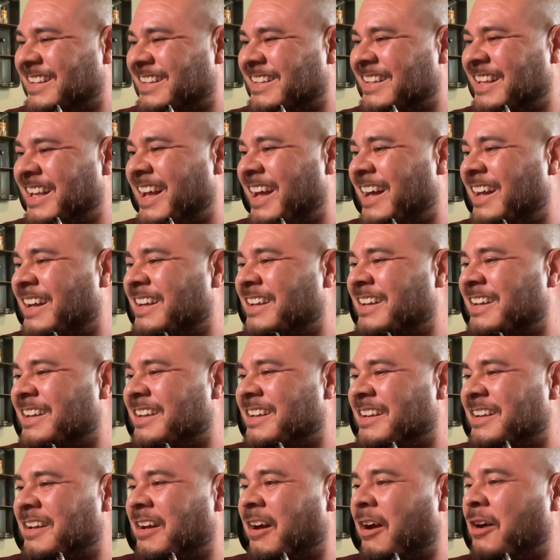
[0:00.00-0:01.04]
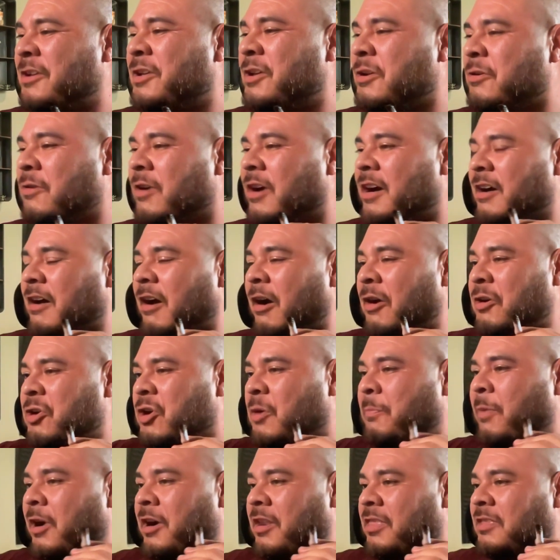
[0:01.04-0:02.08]
Yeah. Are you a
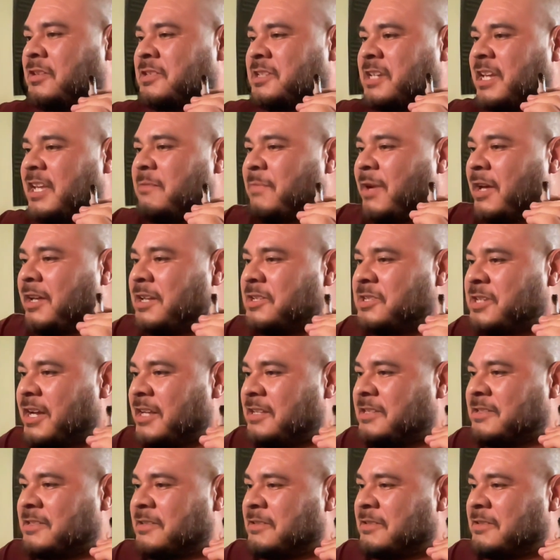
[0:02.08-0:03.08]
part of the team by any chance?